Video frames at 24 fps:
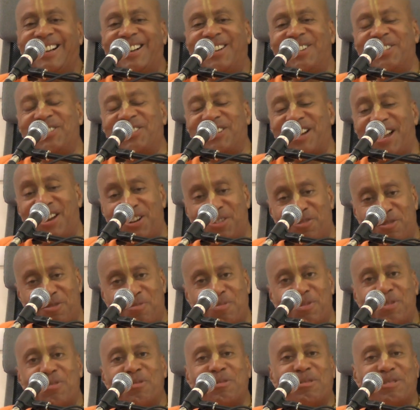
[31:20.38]
Oh,
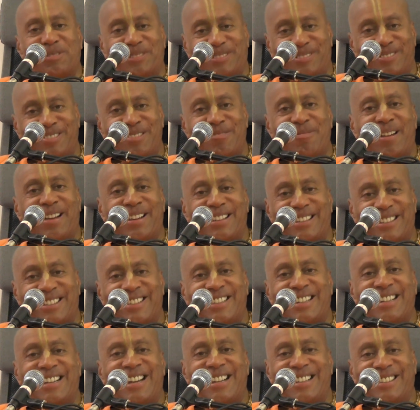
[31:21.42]
Chandra, you were rebellious
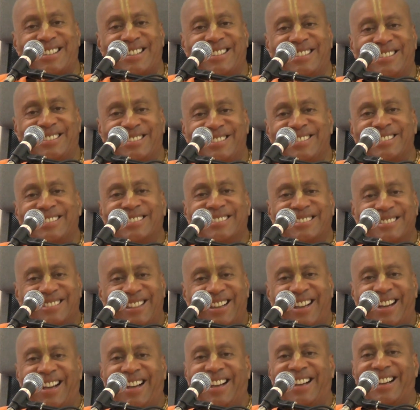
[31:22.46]

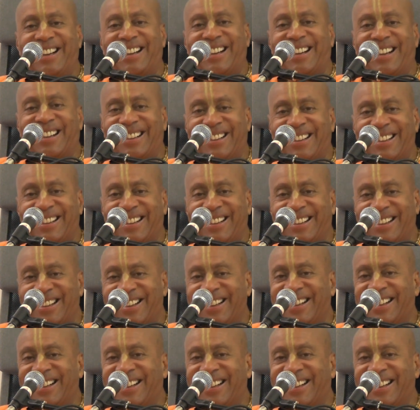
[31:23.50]
teenagers?